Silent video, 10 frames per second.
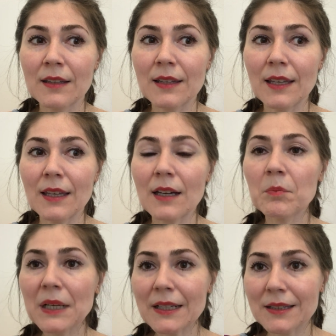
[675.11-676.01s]
The
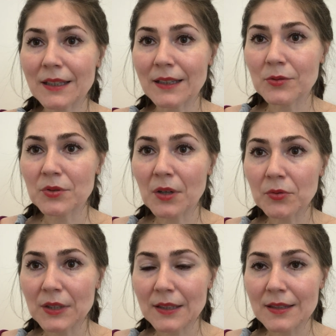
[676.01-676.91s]
ability to
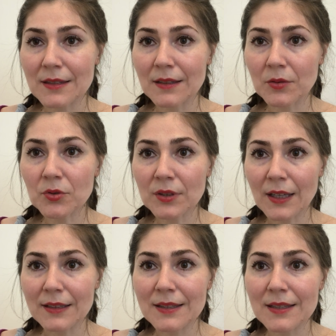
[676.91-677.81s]
notice the
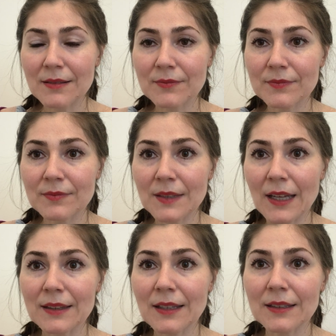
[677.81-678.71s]
goodness
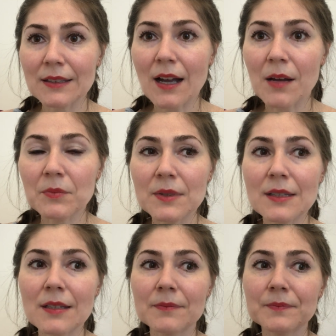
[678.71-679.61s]
that
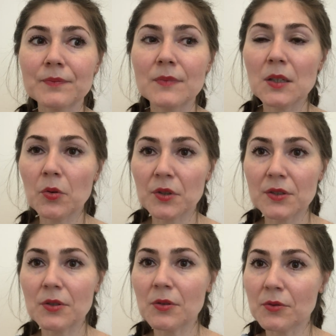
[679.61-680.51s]
comes
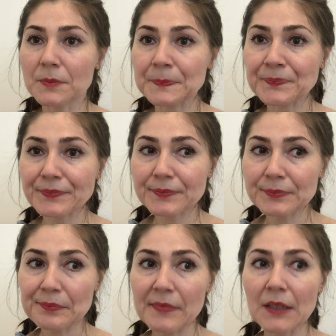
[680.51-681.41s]
towards you
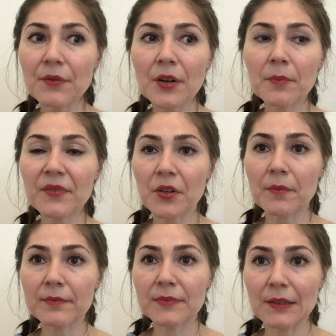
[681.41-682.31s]

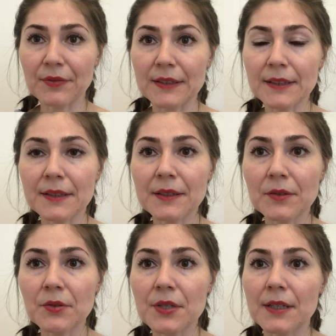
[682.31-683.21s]
from different
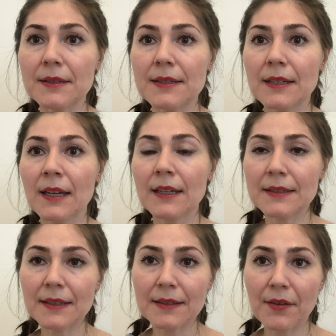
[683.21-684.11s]
institutions
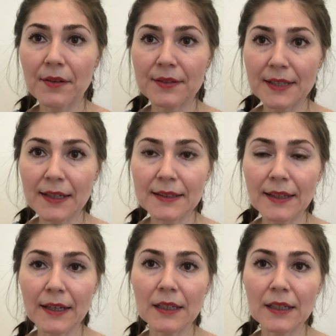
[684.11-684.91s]
is the second